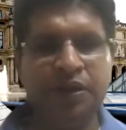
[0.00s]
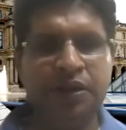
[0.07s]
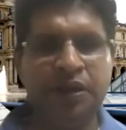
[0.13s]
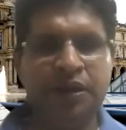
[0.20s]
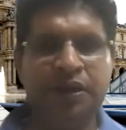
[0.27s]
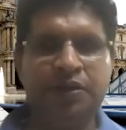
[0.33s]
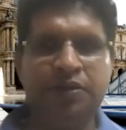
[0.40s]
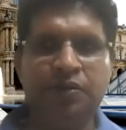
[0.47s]

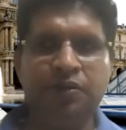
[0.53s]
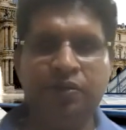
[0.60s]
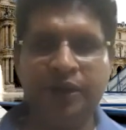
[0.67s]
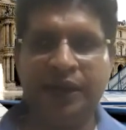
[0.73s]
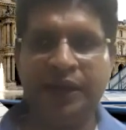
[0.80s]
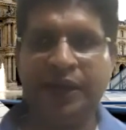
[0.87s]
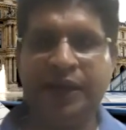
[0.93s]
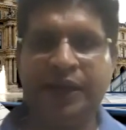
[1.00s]
it is
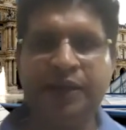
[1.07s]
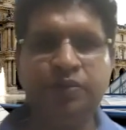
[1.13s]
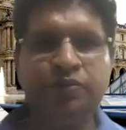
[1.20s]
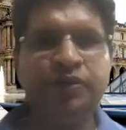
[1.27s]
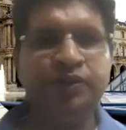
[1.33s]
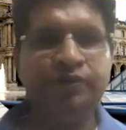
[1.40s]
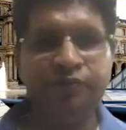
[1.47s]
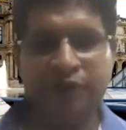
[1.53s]
not aligned
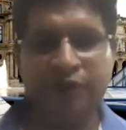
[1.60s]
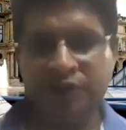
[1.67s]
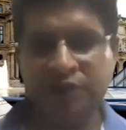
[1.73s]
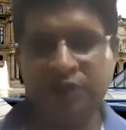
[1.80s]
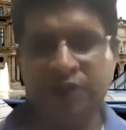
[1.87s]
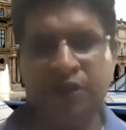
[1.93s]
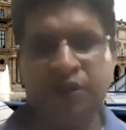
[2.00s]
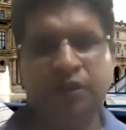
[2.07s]
to a
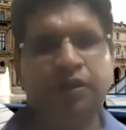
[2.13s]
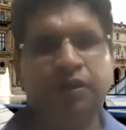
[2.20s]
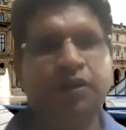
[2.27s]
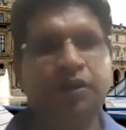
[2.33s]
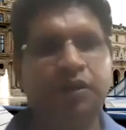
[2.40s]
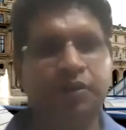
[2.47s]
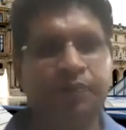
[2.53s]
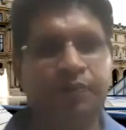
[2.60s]
functional
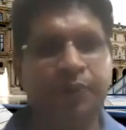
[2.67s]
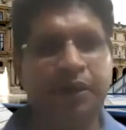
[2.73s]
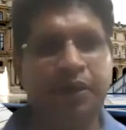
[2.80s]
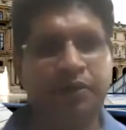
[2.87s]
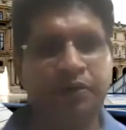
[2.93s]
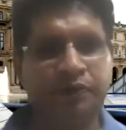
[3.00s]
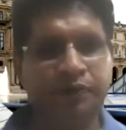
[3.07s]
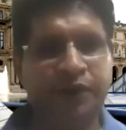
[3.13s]

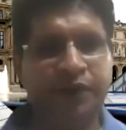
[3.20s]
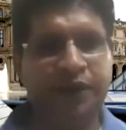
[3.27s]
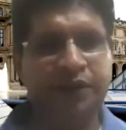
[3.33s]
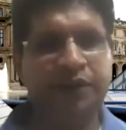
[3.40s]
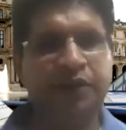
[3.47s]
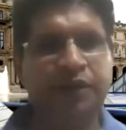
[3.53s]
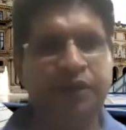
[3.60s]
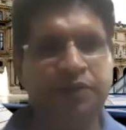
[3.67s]
part of
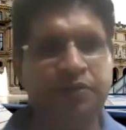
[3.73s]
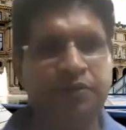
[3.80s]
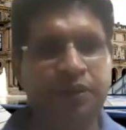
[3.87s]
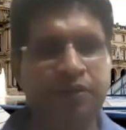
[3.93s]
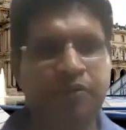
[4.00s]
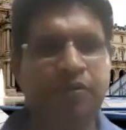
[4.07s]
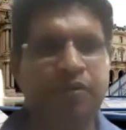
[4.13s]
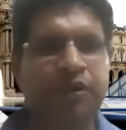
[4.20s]
anything
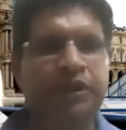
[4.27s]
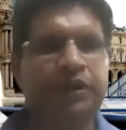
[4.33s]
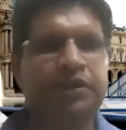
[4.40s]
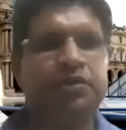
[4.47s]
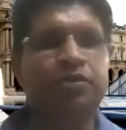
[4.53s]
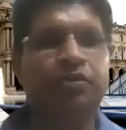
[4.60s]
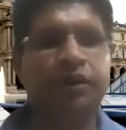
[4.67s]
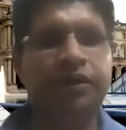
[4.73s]
actually, or it
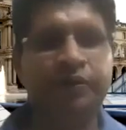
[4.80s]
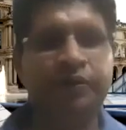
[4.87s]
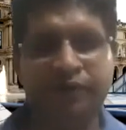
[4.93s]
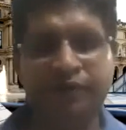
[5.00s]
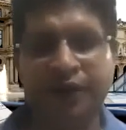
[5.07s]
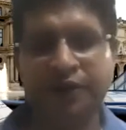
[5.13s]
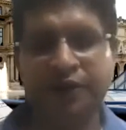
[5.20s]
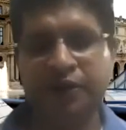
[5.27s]
is not a
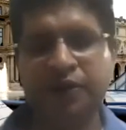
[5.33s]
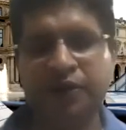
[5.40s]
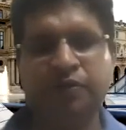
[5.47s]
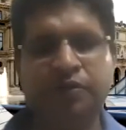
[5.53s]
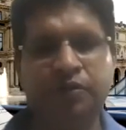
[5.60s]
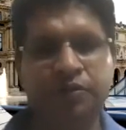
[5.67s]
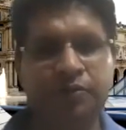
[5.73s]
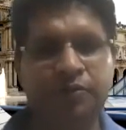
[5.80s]
refactoring
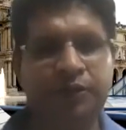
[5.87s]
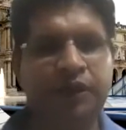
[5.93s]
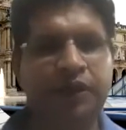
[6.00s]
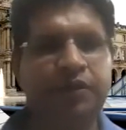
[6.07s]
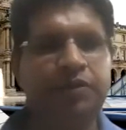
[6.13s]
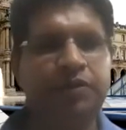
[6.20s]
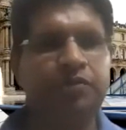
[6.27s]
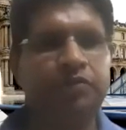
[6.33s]
or something
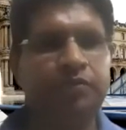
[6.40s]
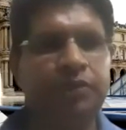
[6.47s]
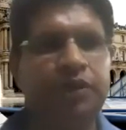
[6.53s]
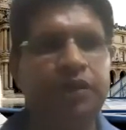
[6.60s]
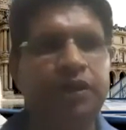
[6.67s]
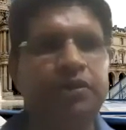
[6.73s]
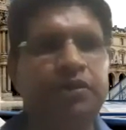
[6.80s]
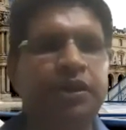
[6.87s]
like to be
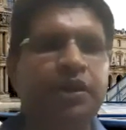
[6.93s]
done.